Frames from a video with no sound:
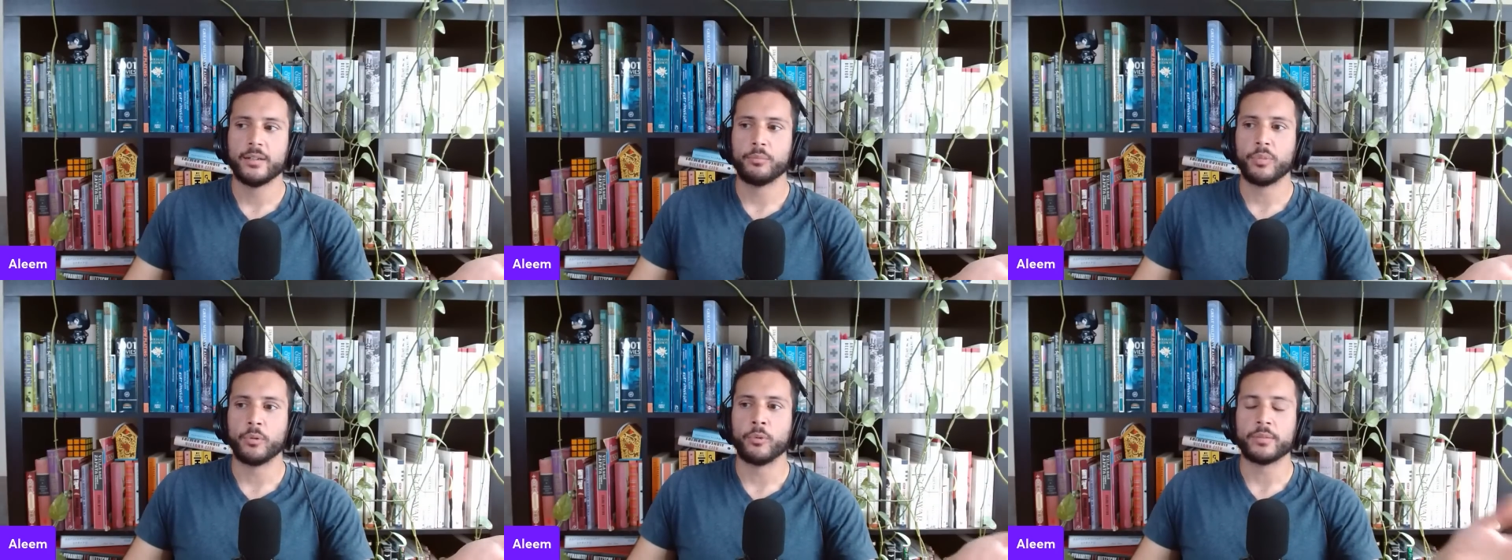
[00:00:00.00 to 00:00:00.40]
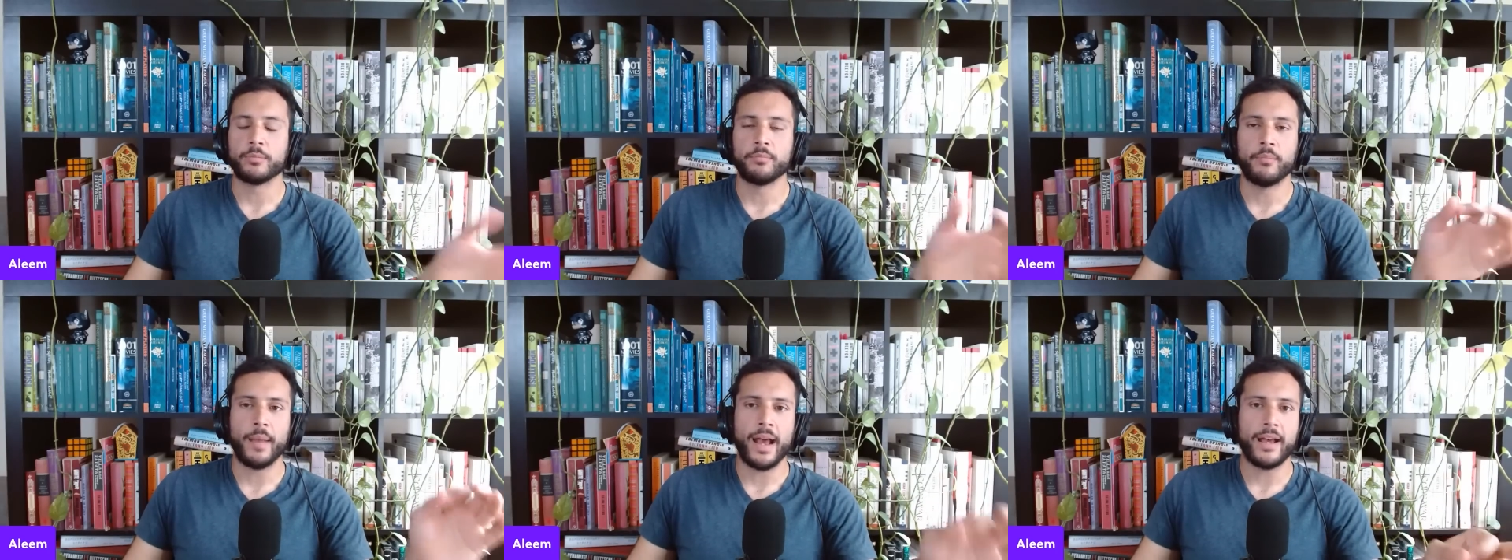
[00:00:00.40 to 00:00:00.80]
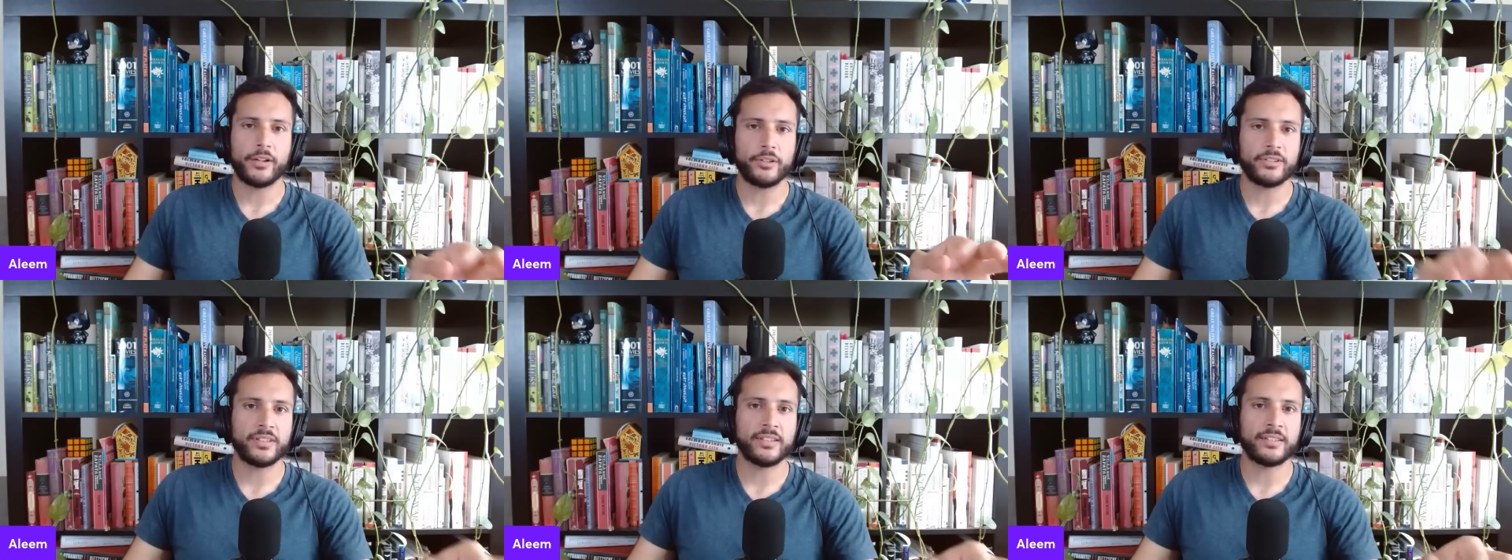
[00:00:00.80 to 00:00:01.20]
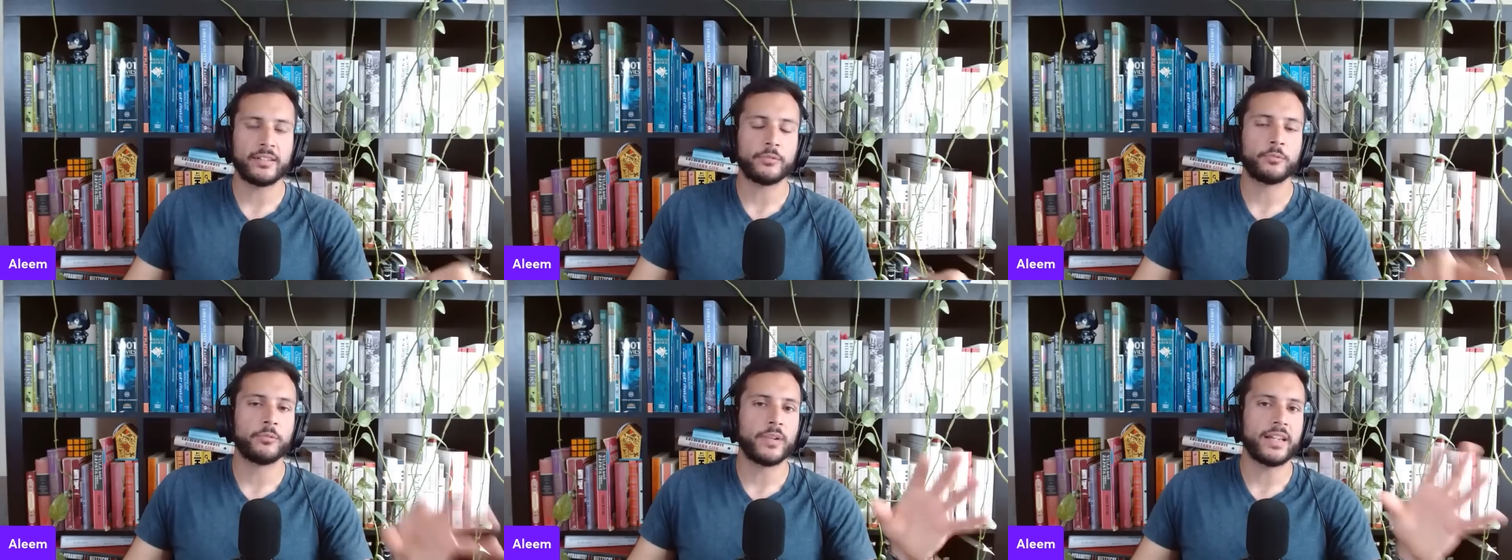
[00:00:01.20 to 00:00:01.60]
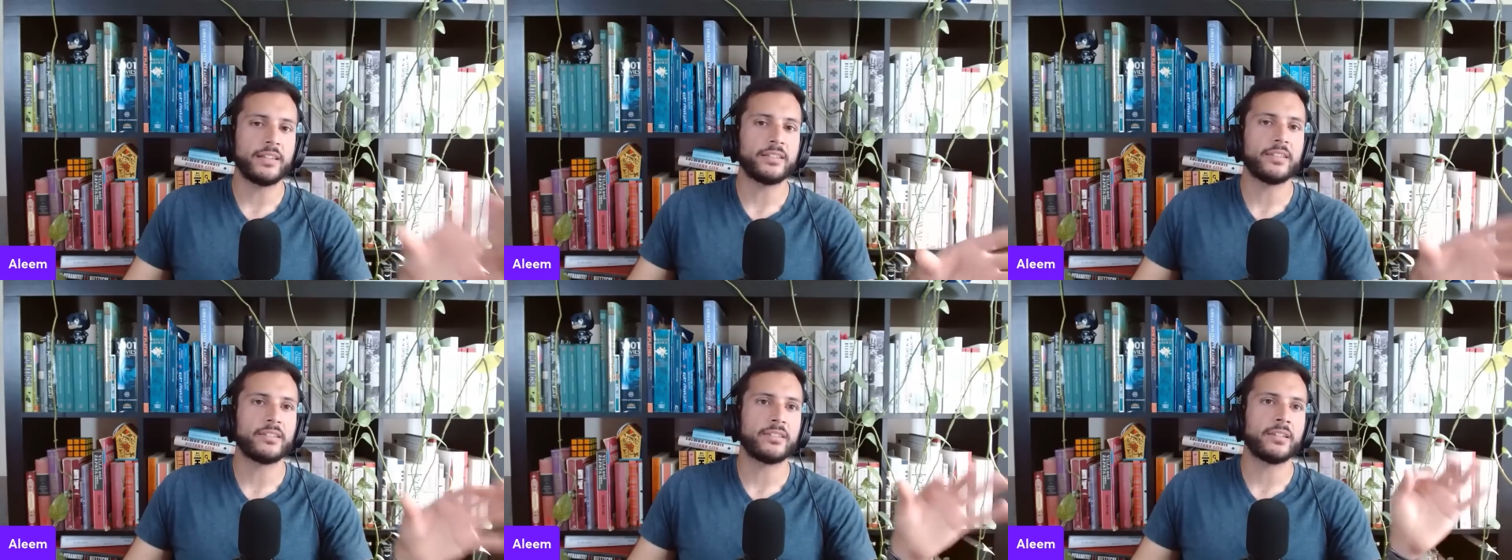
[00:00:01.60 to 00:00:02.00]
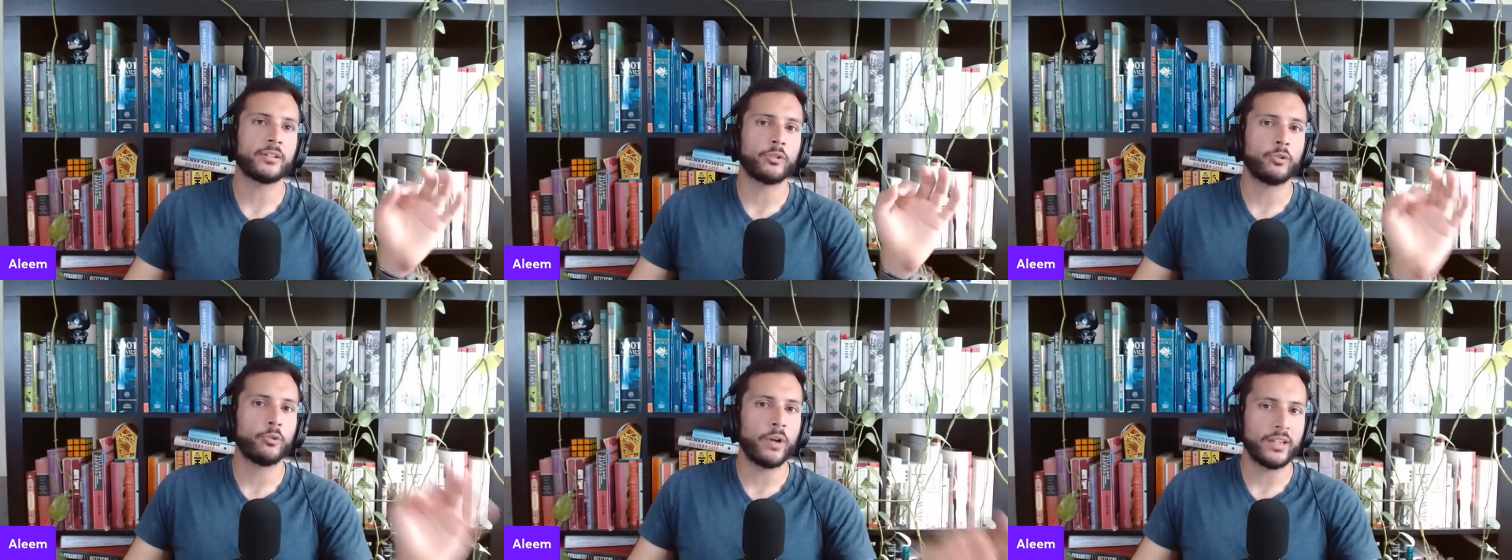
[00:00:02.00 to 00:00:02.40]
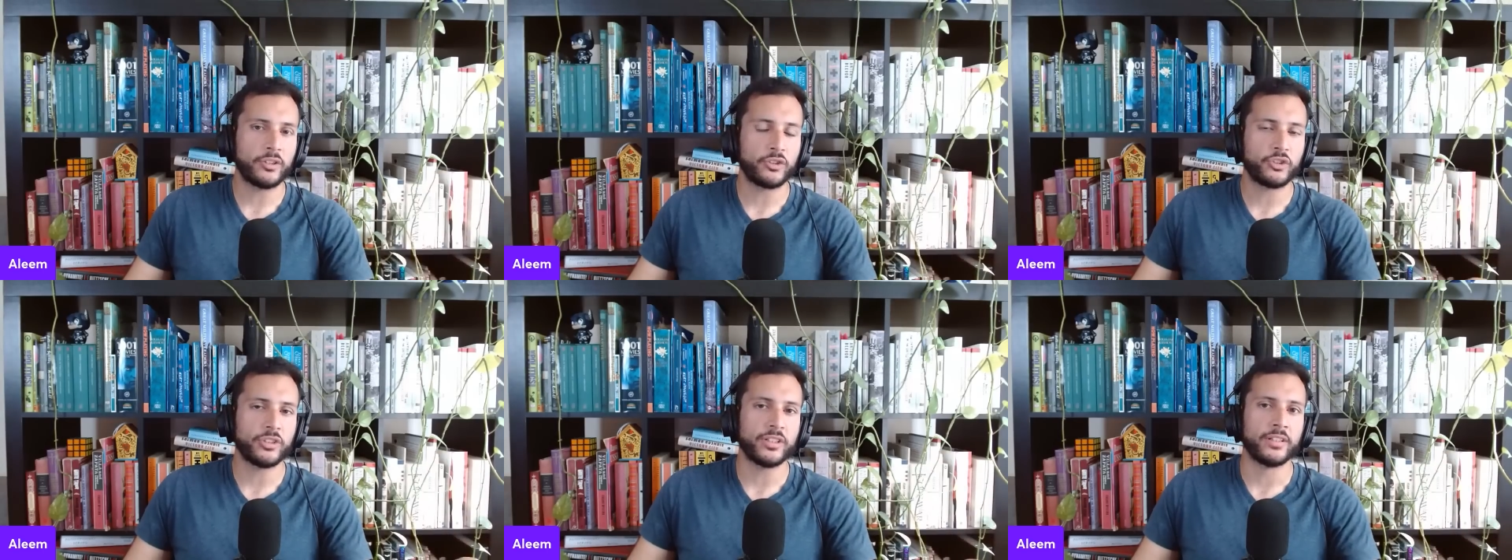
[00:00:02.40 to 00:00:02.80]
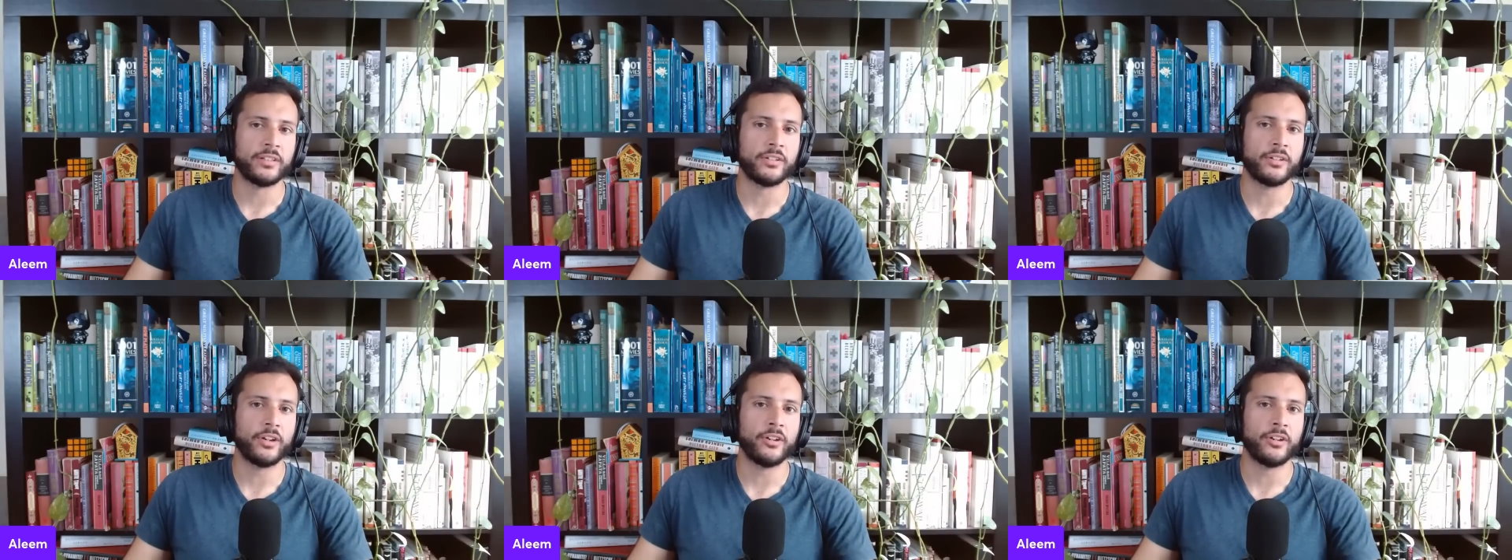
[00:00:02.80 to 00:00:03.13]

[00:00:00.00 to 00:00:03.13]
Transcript: But what matters is it raises the question